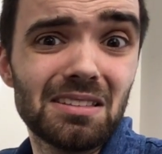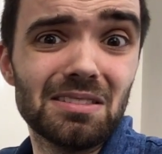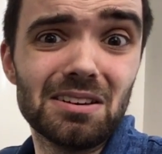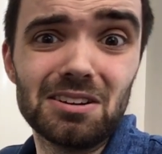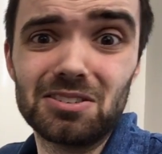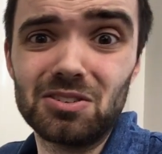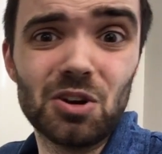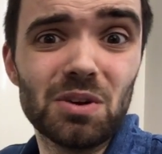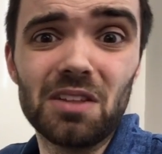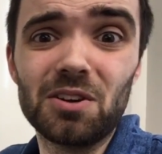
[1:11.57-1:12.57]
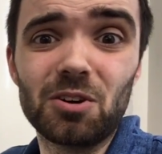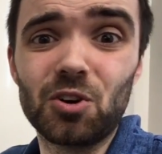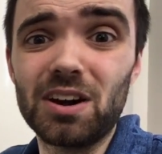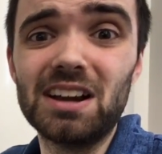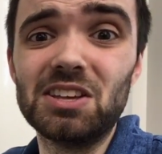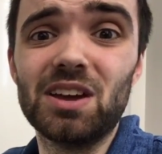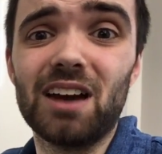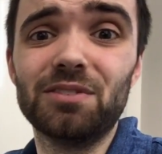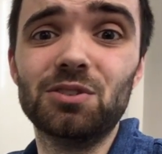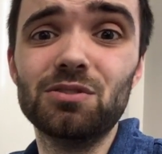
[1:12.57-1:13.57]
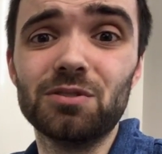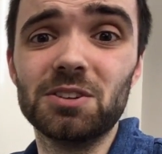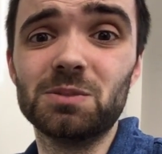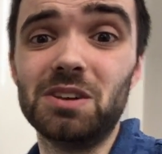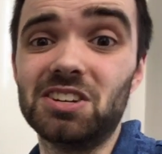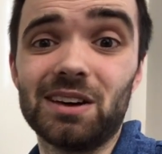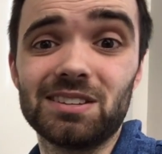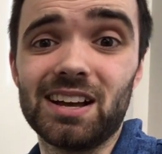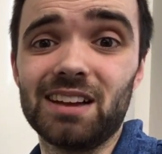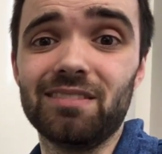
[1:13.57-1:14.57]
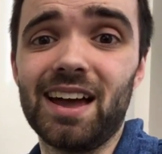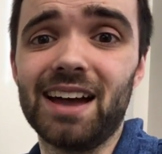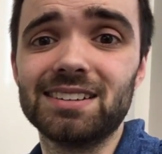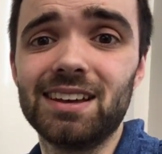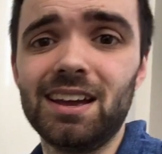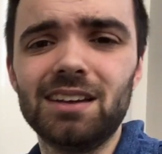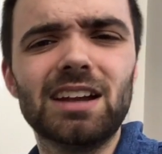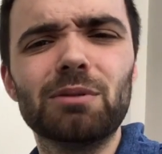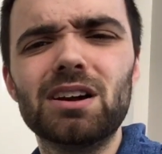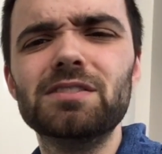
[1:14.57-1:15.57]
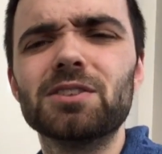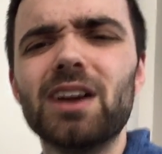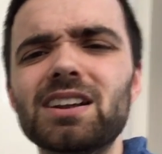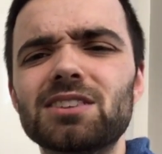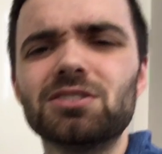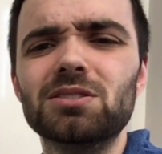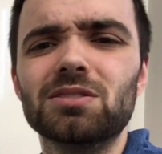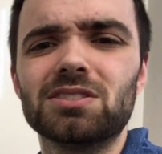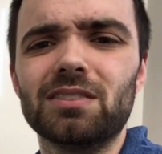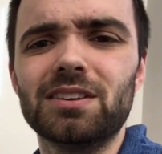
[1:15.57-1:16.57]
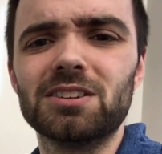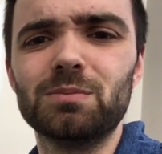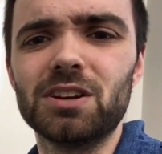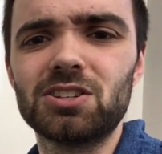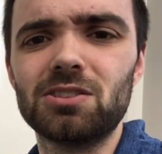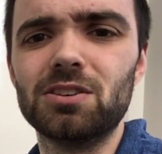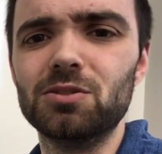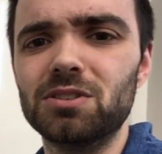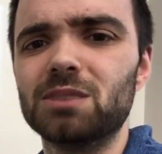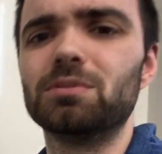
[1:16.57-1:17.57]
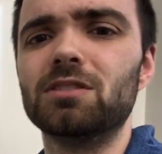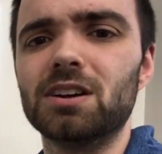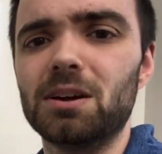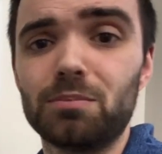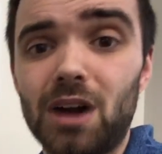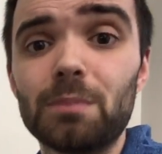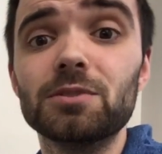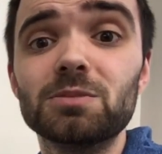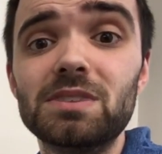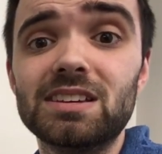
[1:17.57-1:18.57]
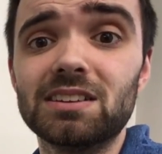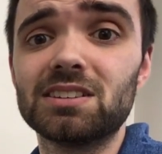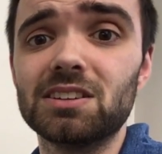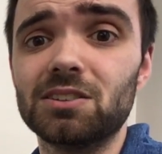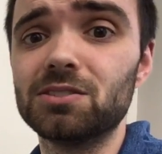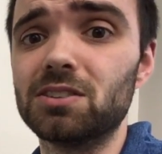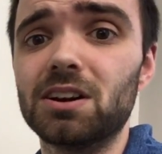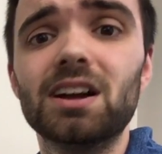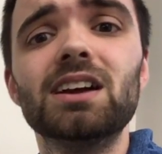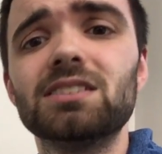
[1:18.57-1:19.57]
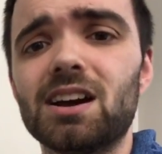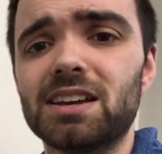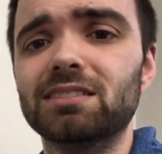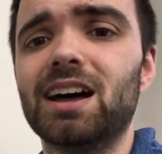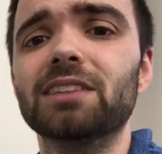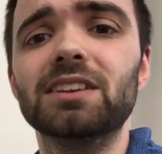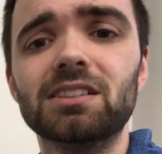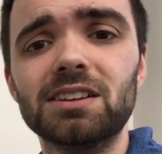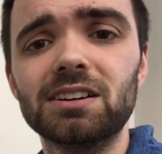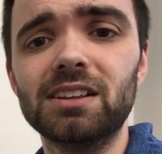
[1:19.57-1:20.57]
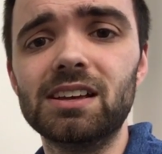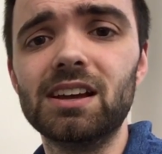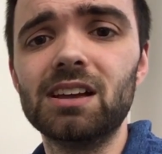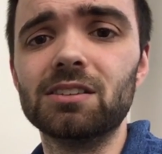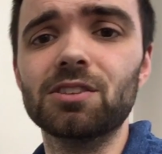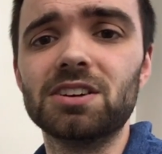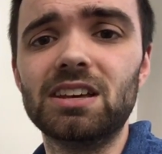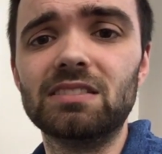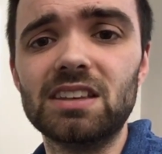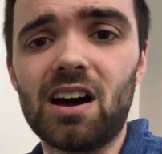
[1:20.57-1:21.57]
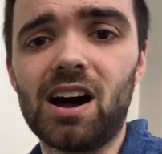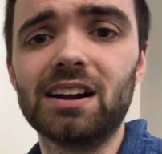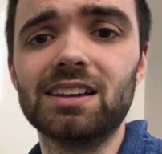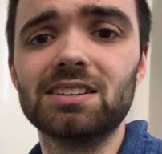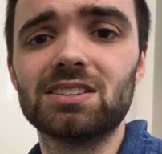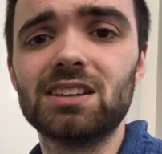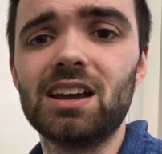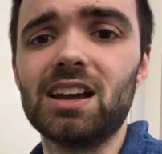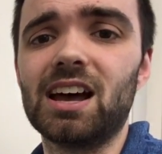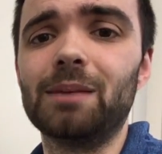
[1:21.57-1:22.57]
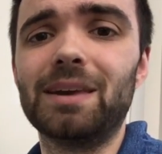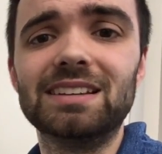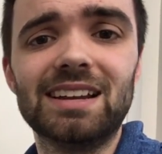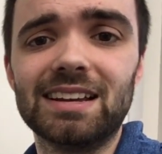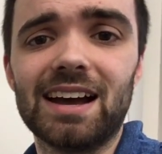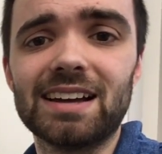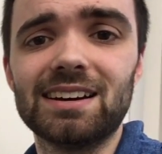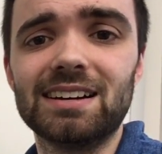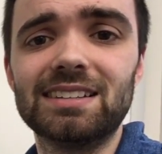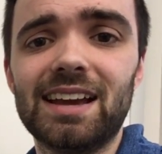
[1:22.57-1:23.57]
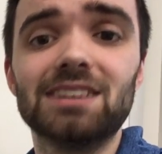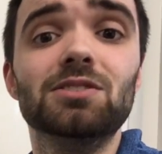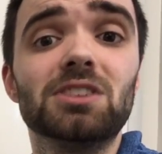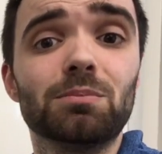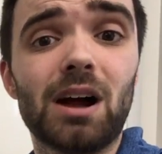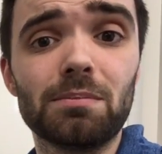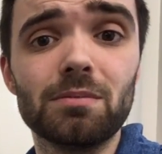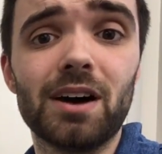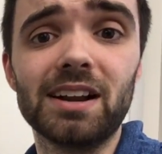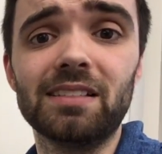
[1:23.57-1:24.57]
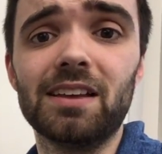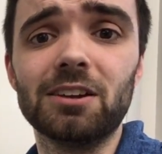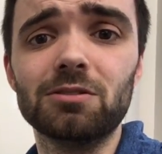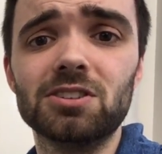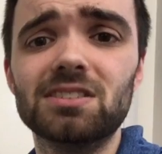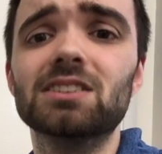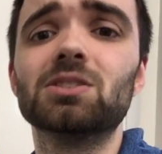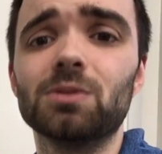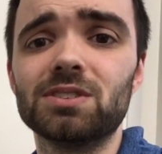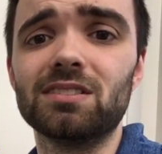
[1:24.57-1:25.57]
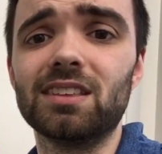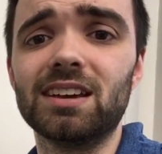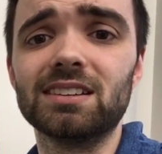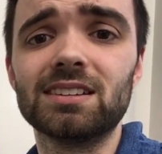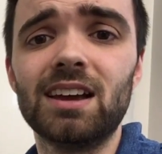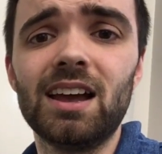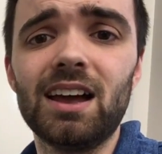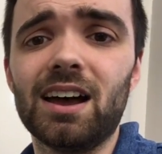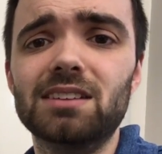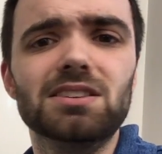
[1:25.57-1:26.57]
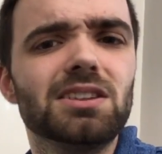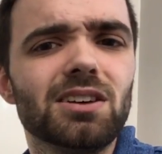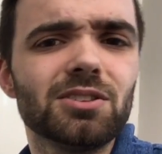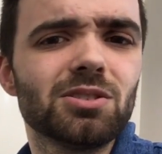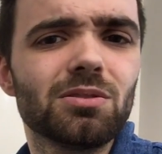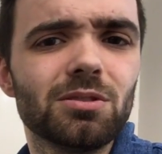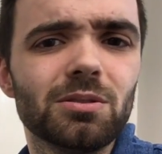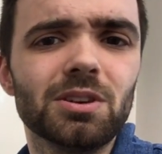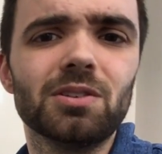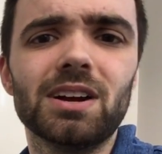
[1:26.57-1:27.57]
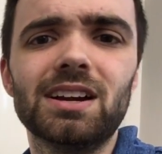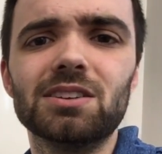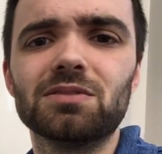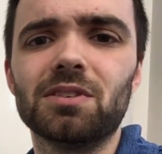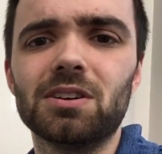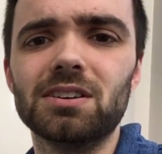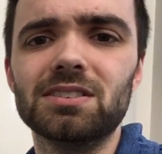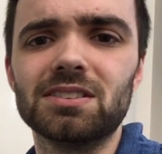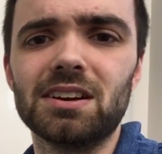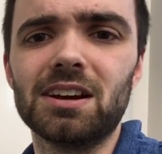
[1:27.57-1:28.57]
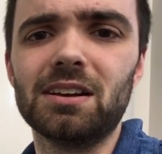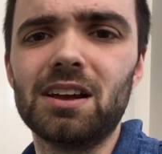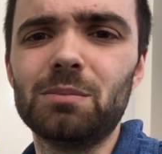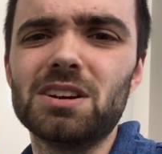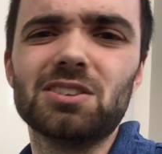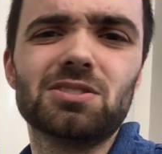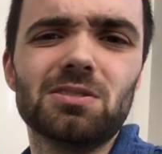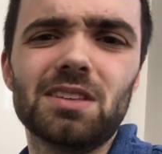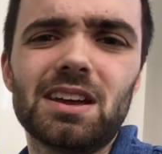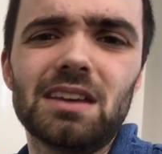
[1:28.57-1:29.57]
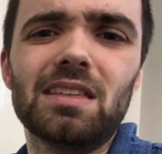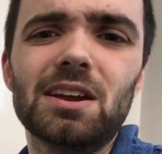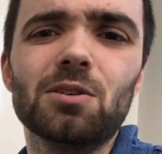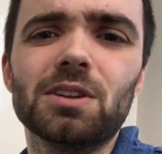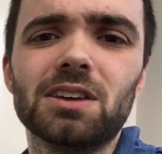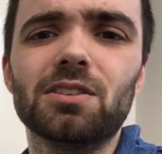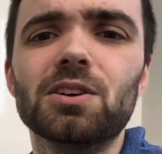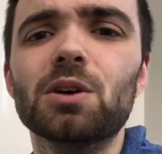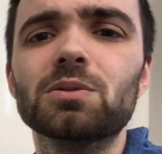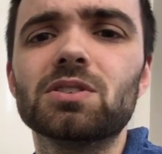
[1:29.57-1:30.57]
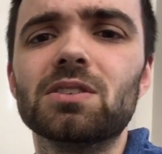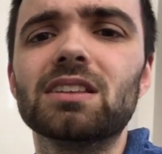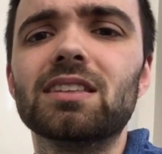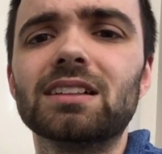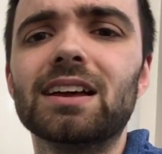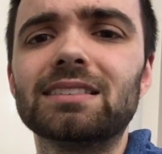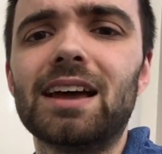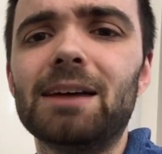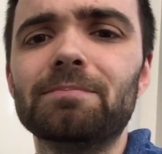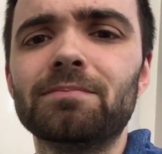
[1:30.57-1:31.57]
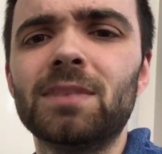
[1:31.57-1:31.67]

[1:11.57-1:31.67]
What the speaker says: there's no other grading you have to do for the speech outside of that. Now, whenever you're grading your students on this, make sure they're doing the proper speaking skills. They're talking loudly, clearly. They're looking at the audience, maintaining eye contact, using proper body language, these sorts of things. And you can also throw in a grade as far as making sure they don't look at their notes or anything like that.